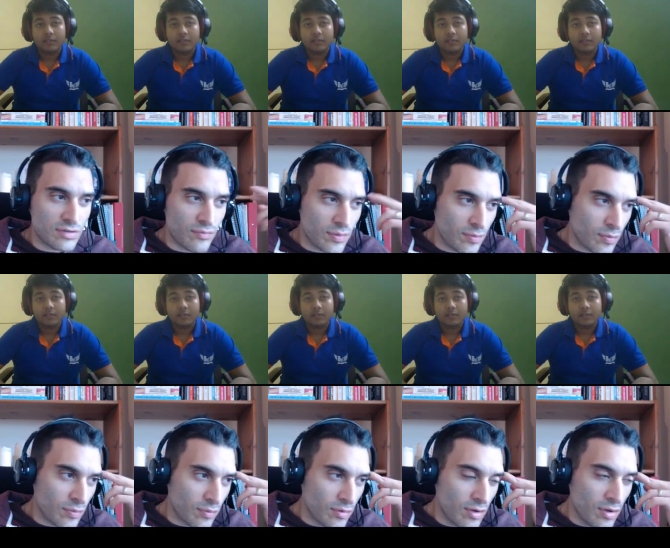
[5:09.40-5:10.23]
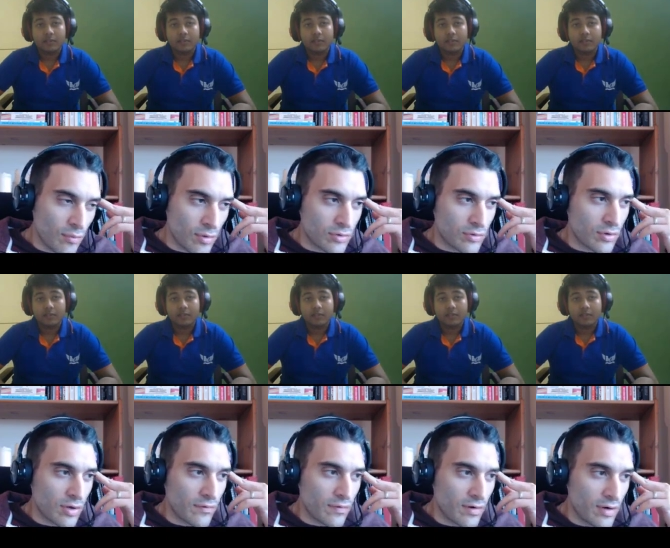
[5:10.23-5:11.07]
Speaker 1: of people what to
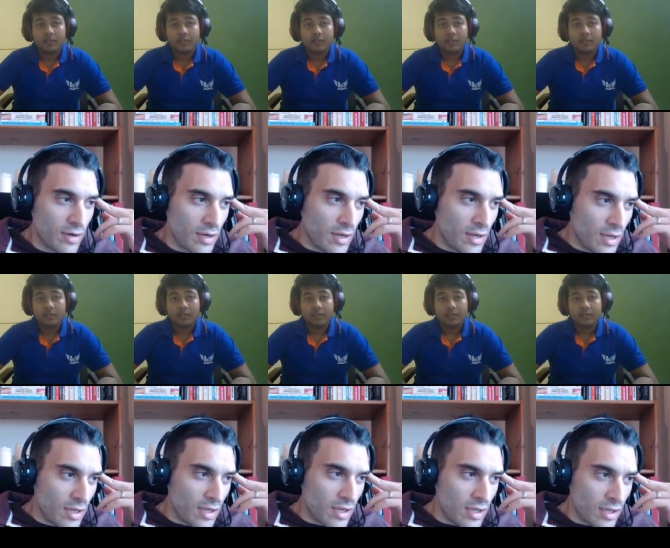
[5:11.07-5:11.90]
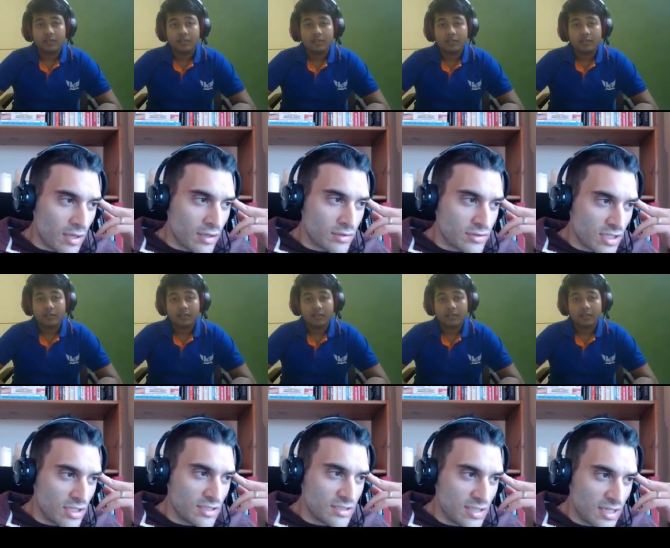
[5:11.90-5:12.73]
cover. And Jenny
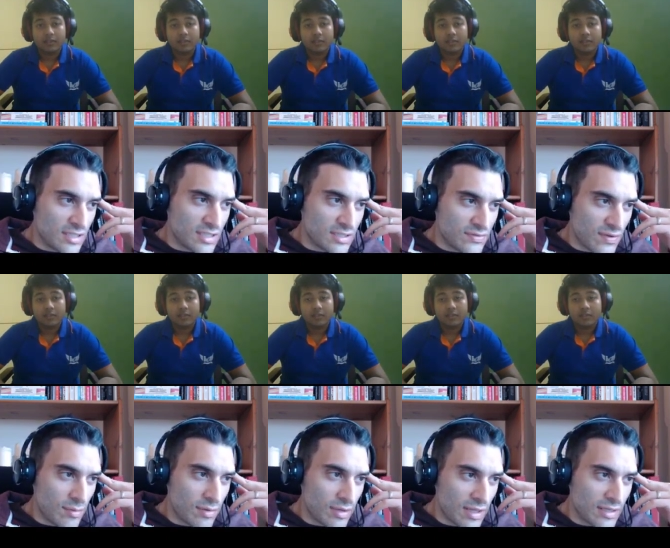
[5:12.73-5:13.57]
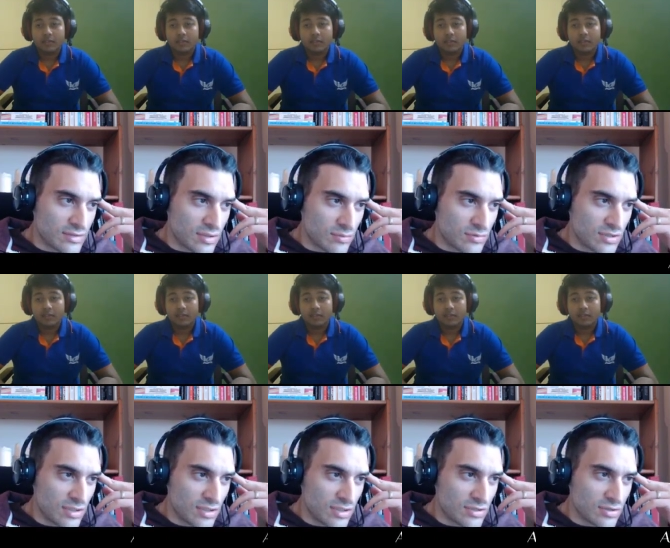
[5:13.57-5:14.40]
saying this family has some
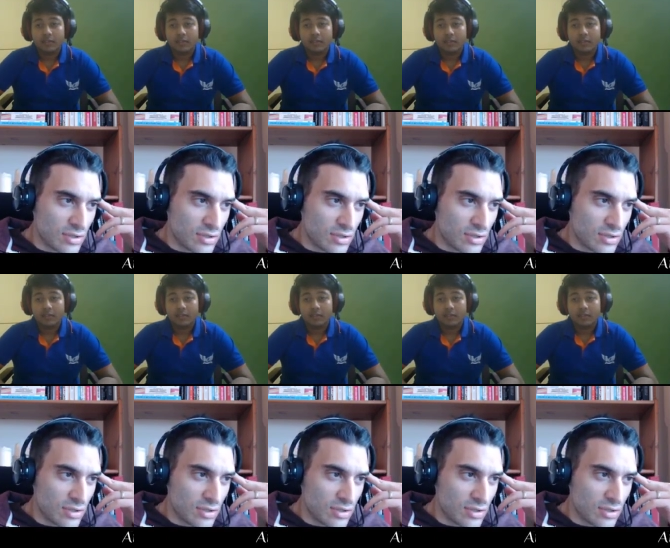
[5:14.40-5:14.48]
serious